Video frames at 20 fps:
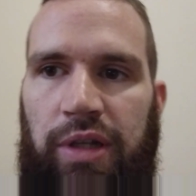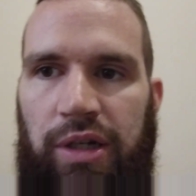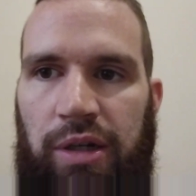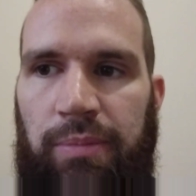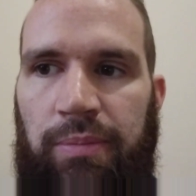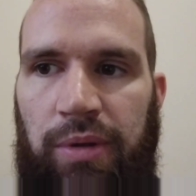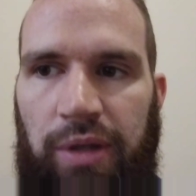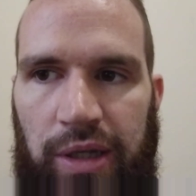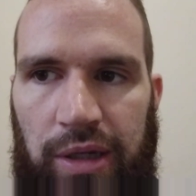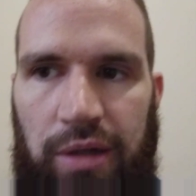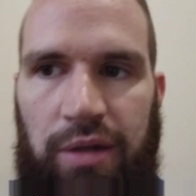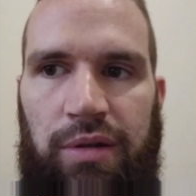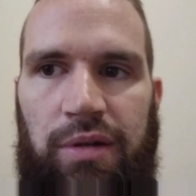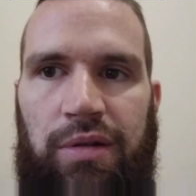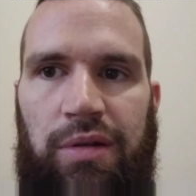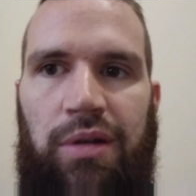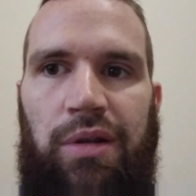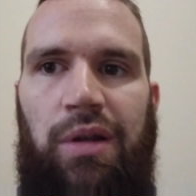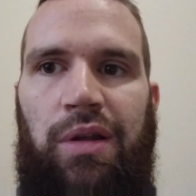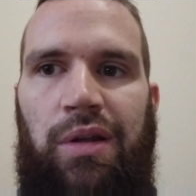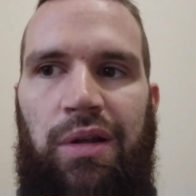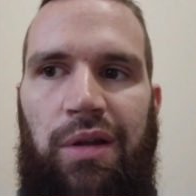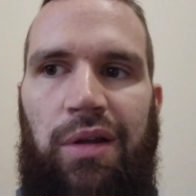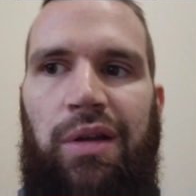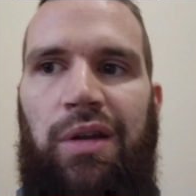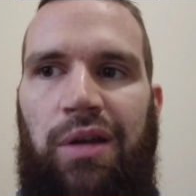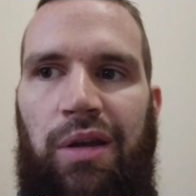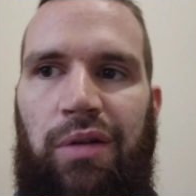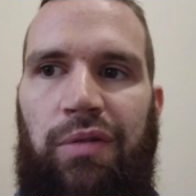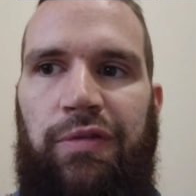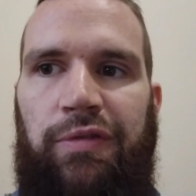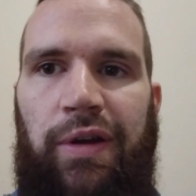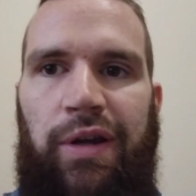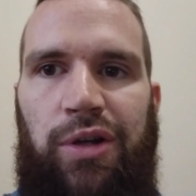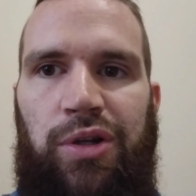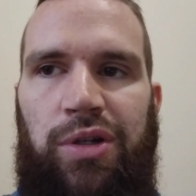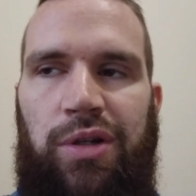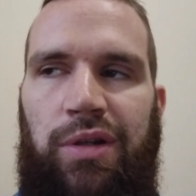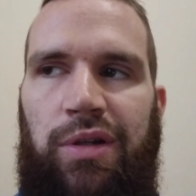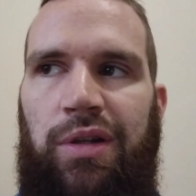like a blatant
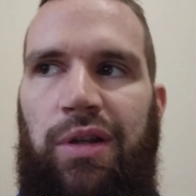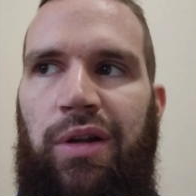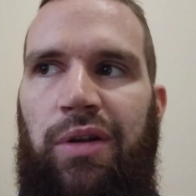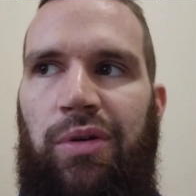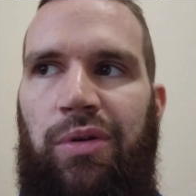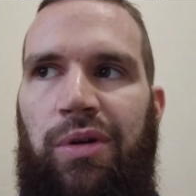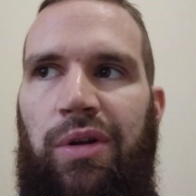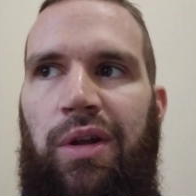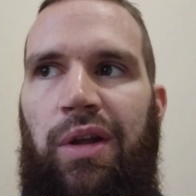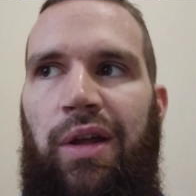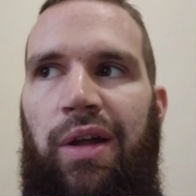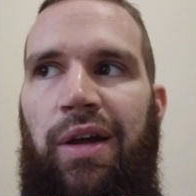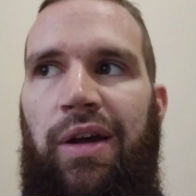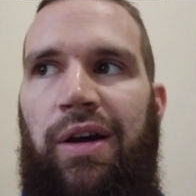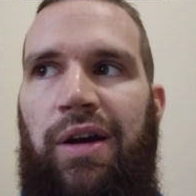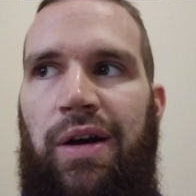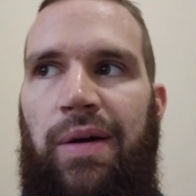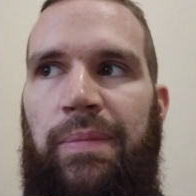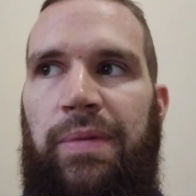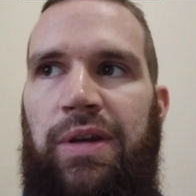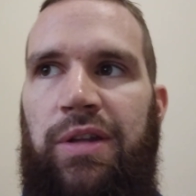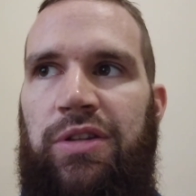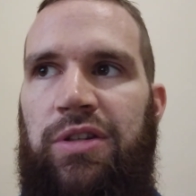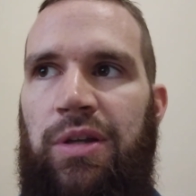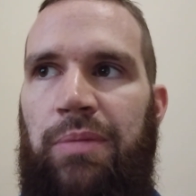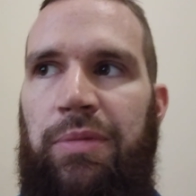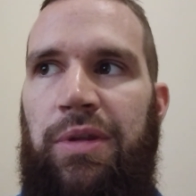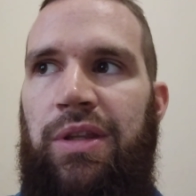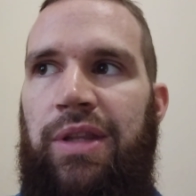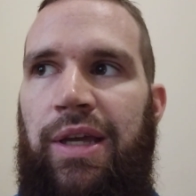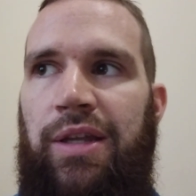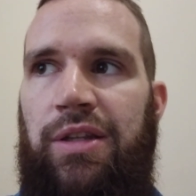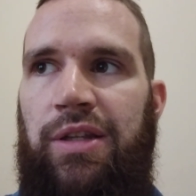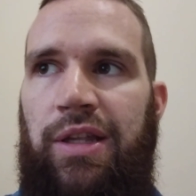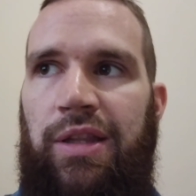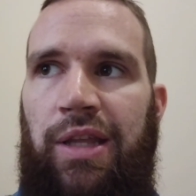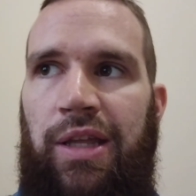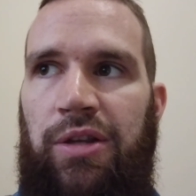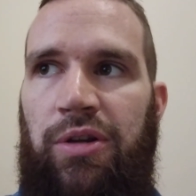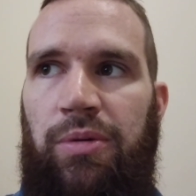infection. You know, it's something
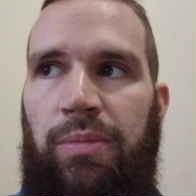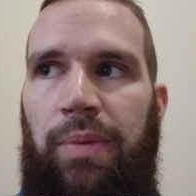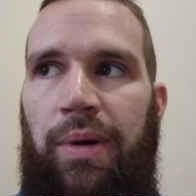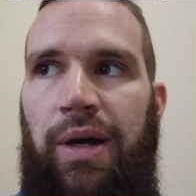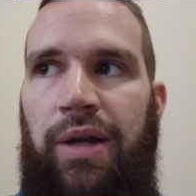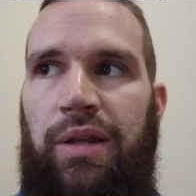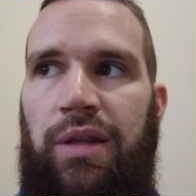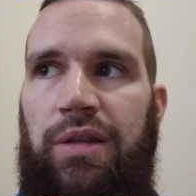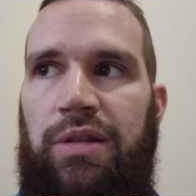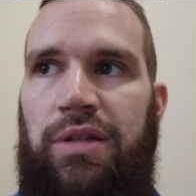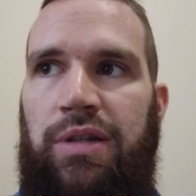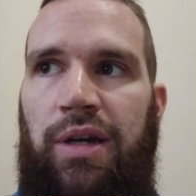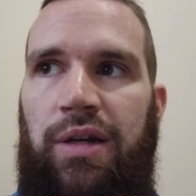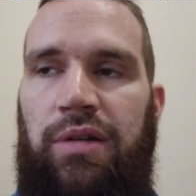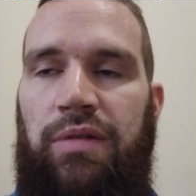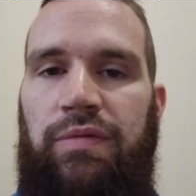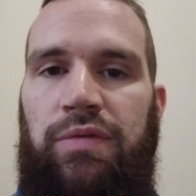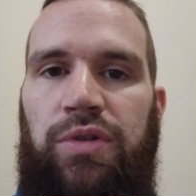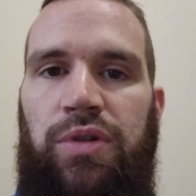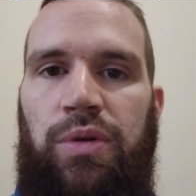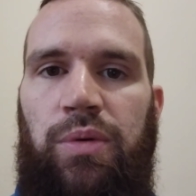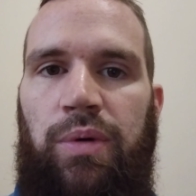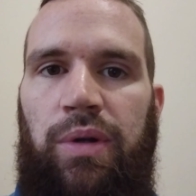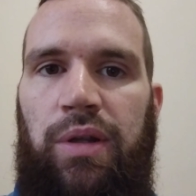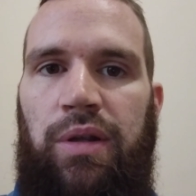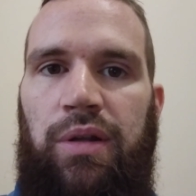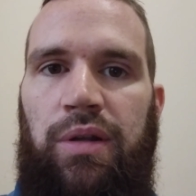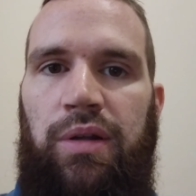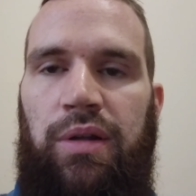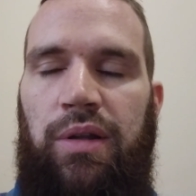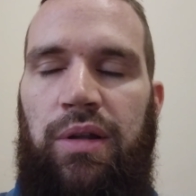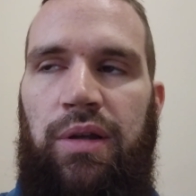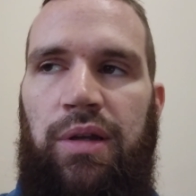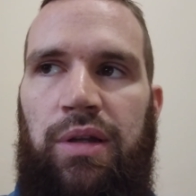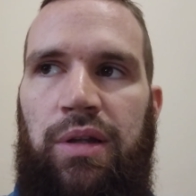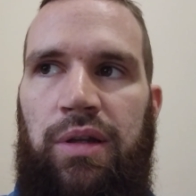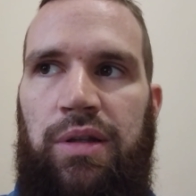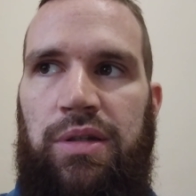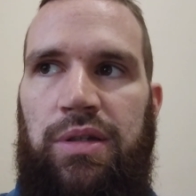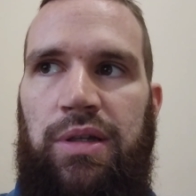that your body is kind of doing
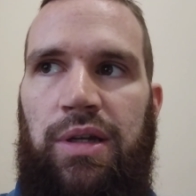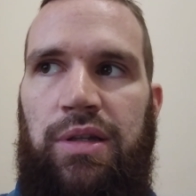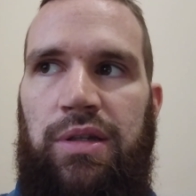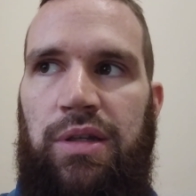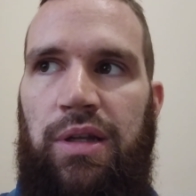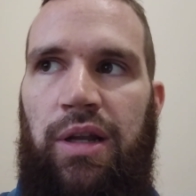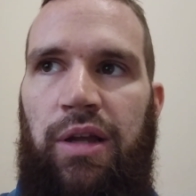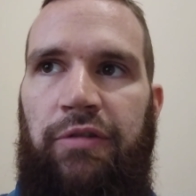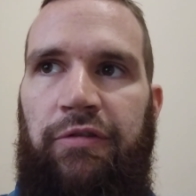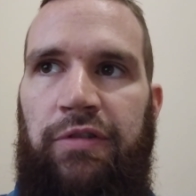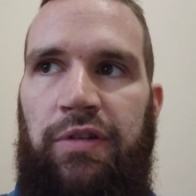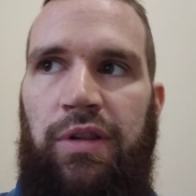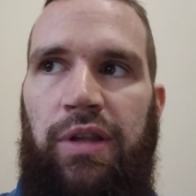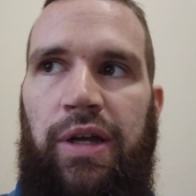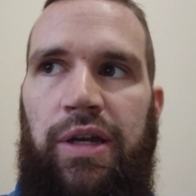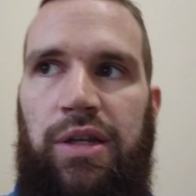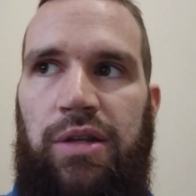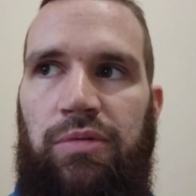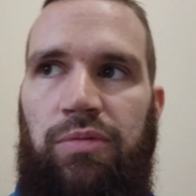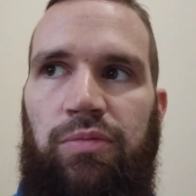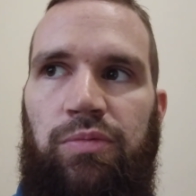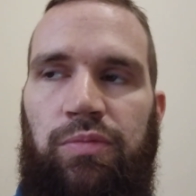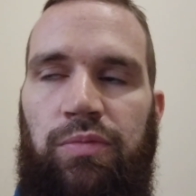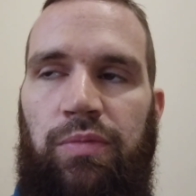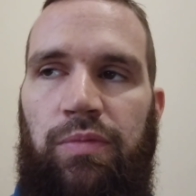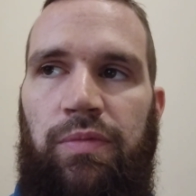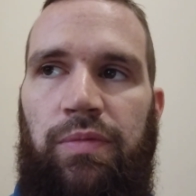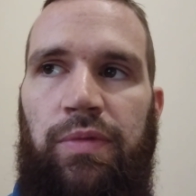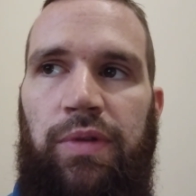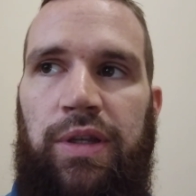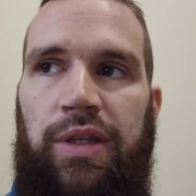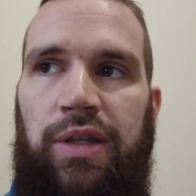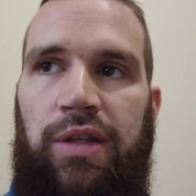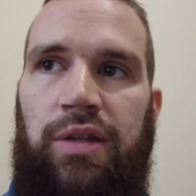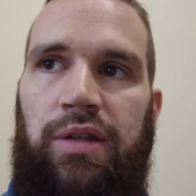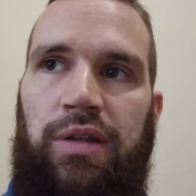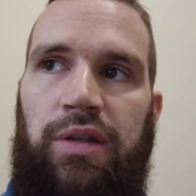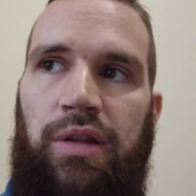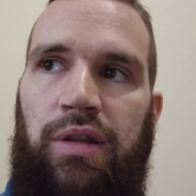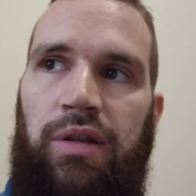in a sense, and I feel like
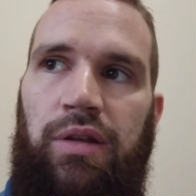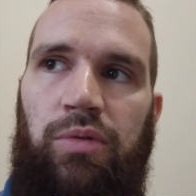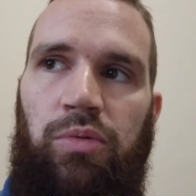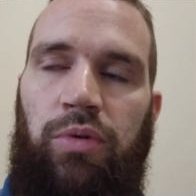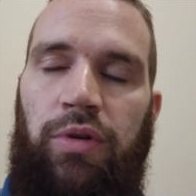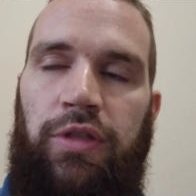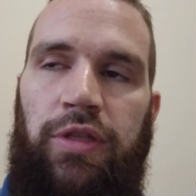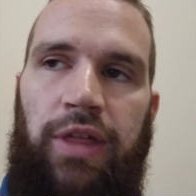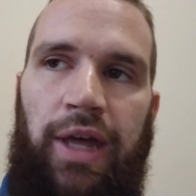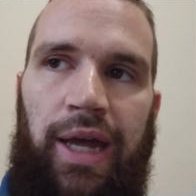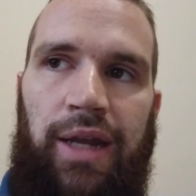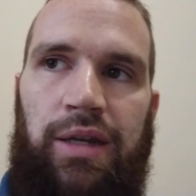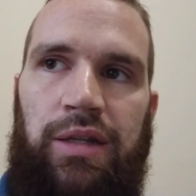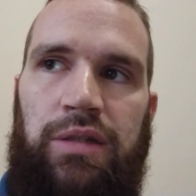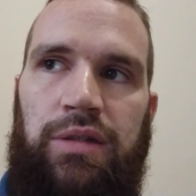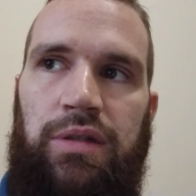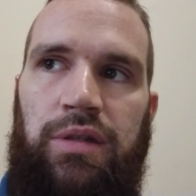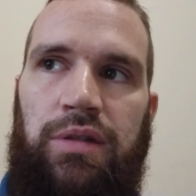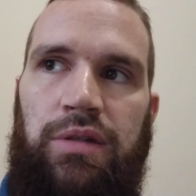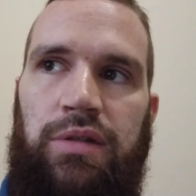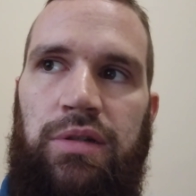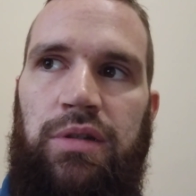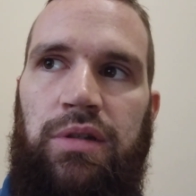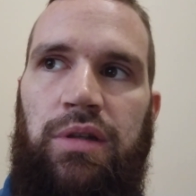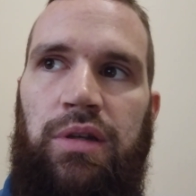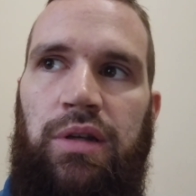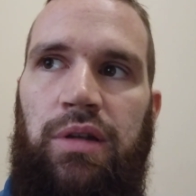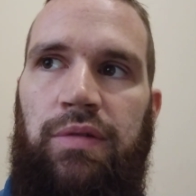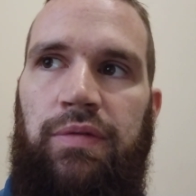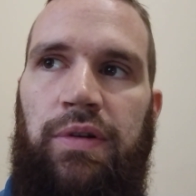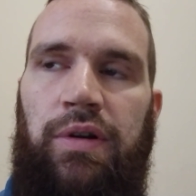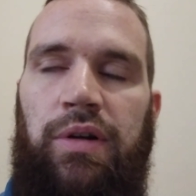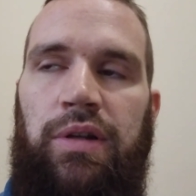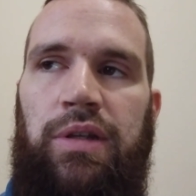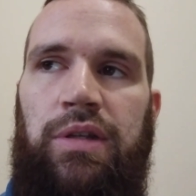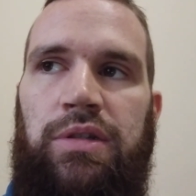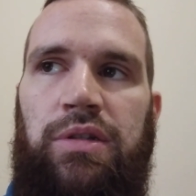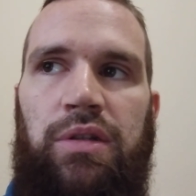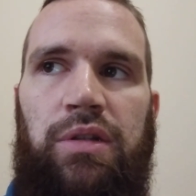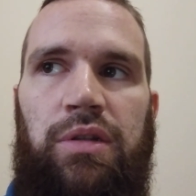with that disease, it can
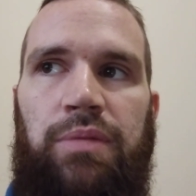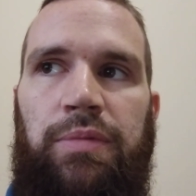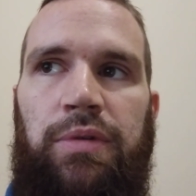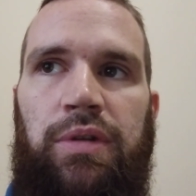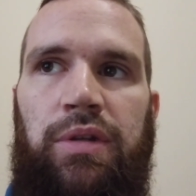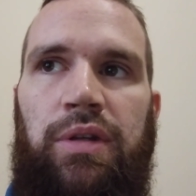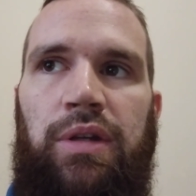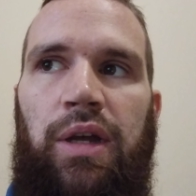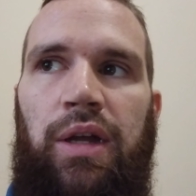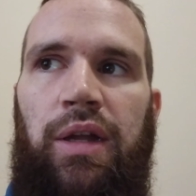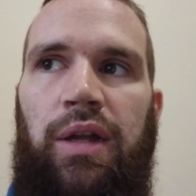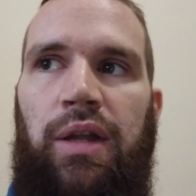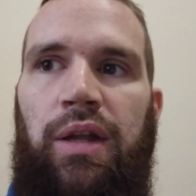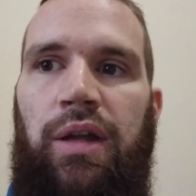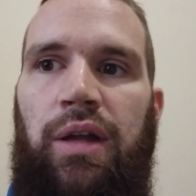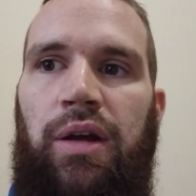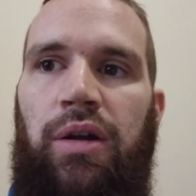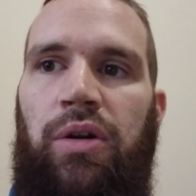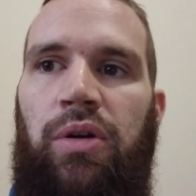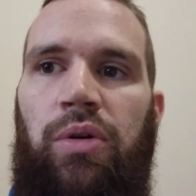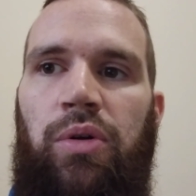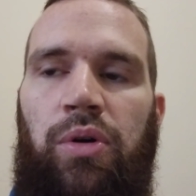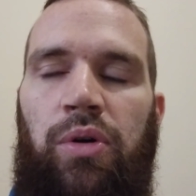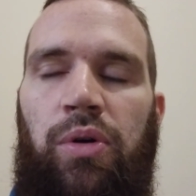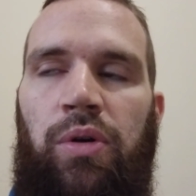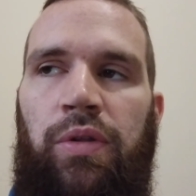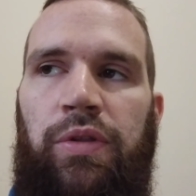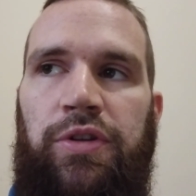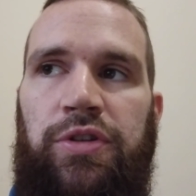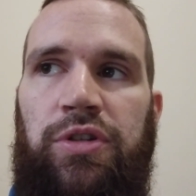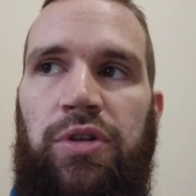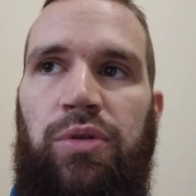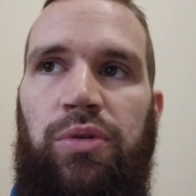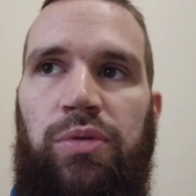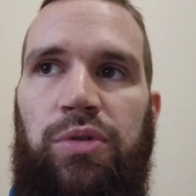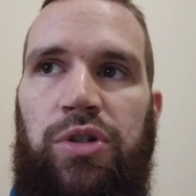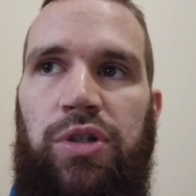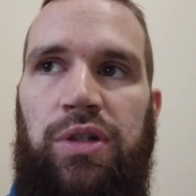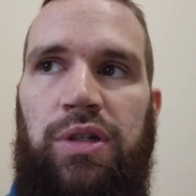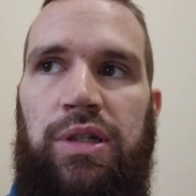very easily be, or the
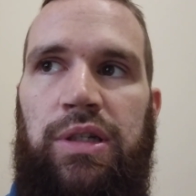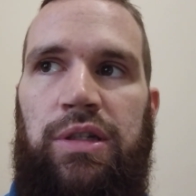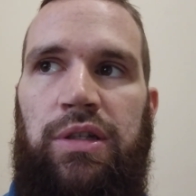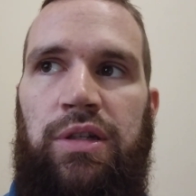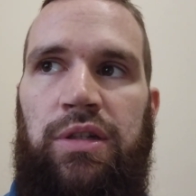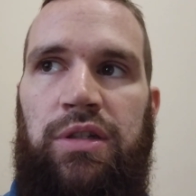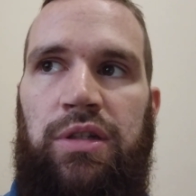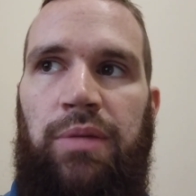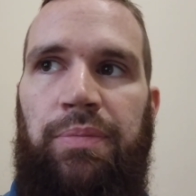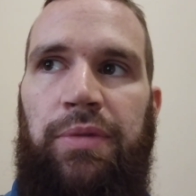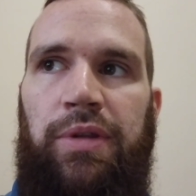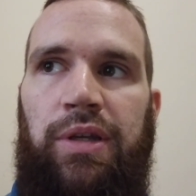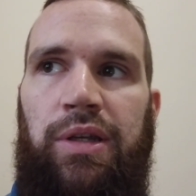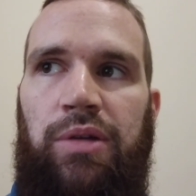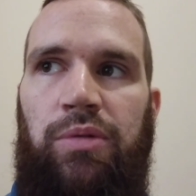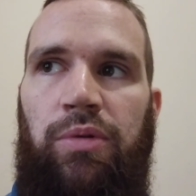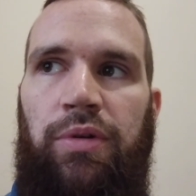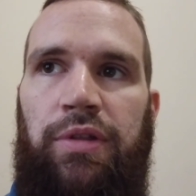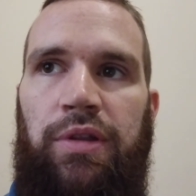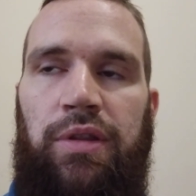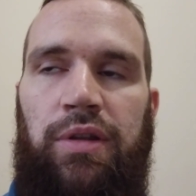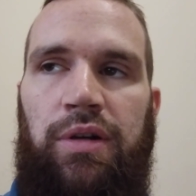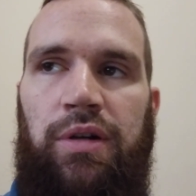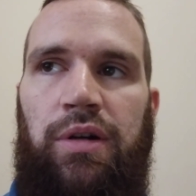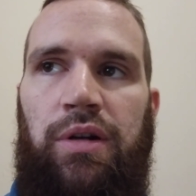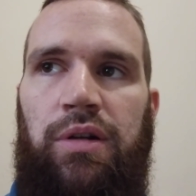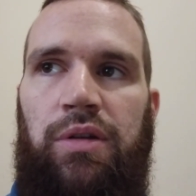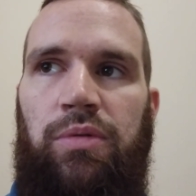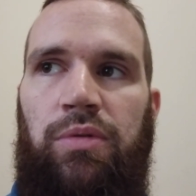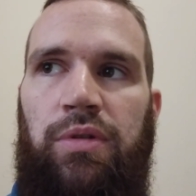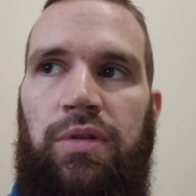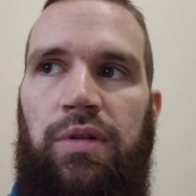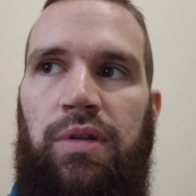solution is something within the heart.